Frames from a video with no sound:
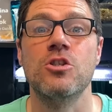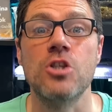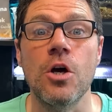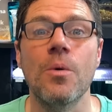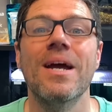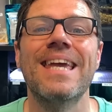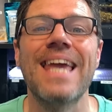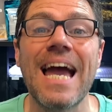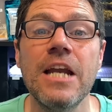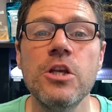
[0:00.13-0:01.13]
So,
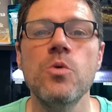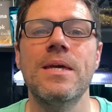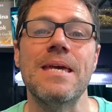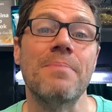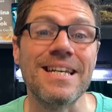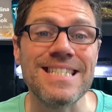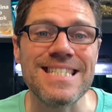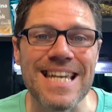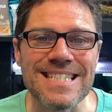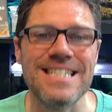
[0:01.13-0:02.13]
can you keep
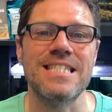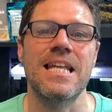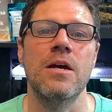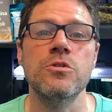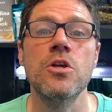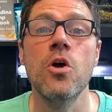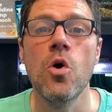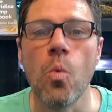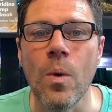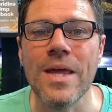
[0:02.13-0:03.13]
assassin snails
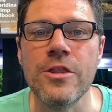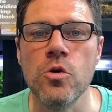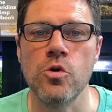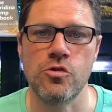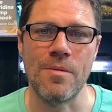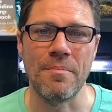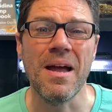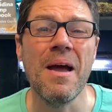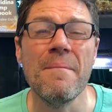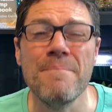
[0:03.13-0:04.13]
with your shrimp?
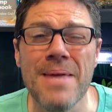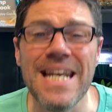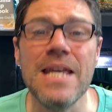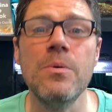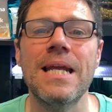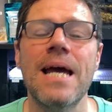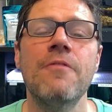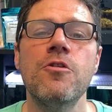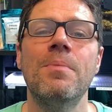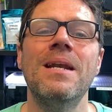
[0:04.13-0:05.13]
Many would
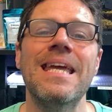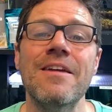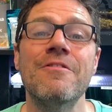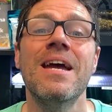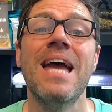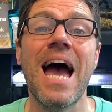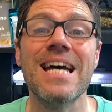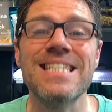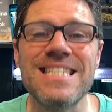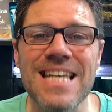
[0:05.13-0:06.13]
have you believe
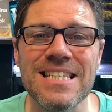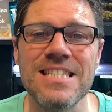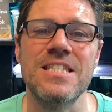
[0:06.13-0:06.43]
assassin